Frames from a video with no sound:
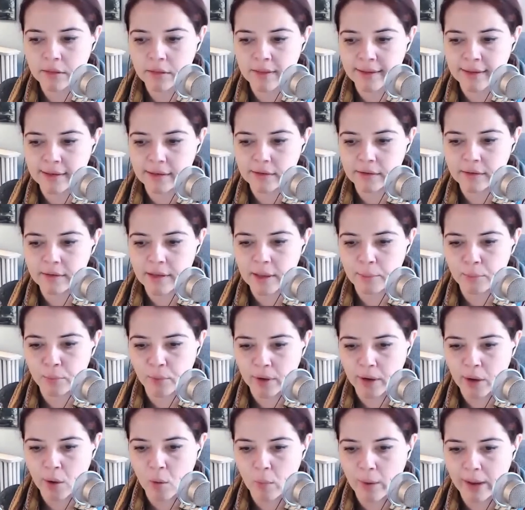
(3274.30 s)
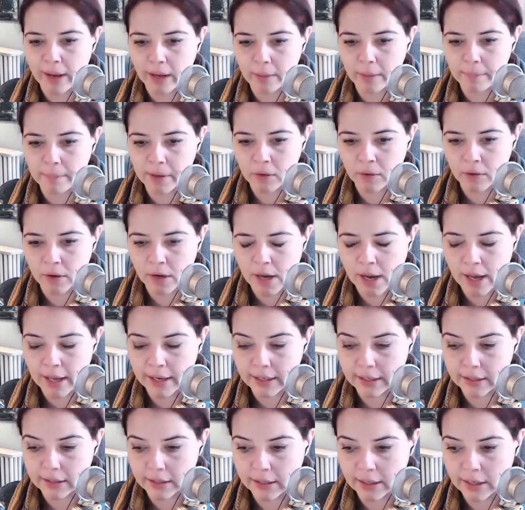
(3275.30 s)
that they bring awake
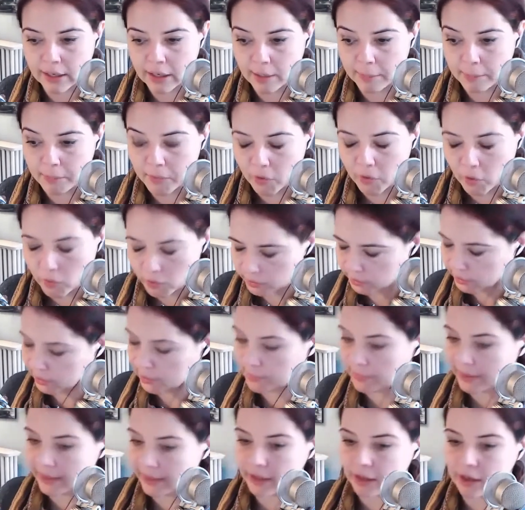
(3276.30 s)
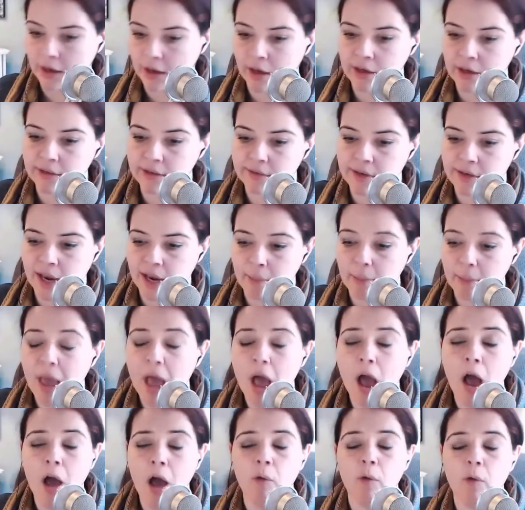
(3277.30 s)
periodically, and I'm totally blanking on its name.
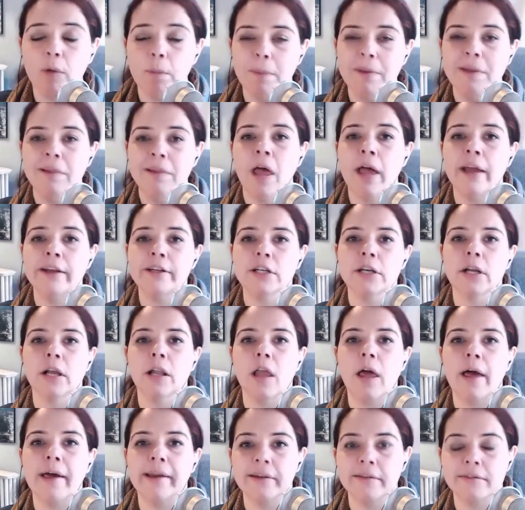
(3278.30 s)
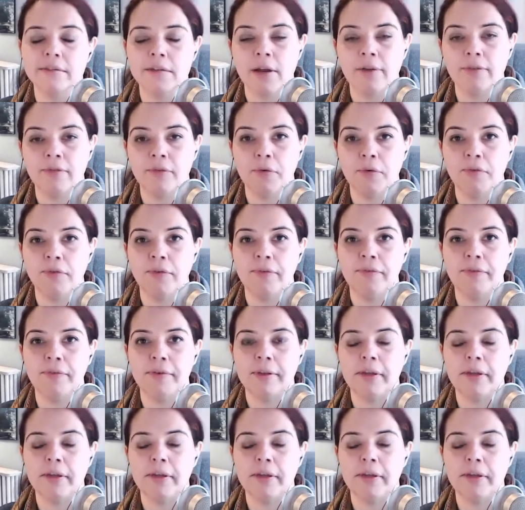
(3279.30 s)
We've been launching a lot of stuff for 50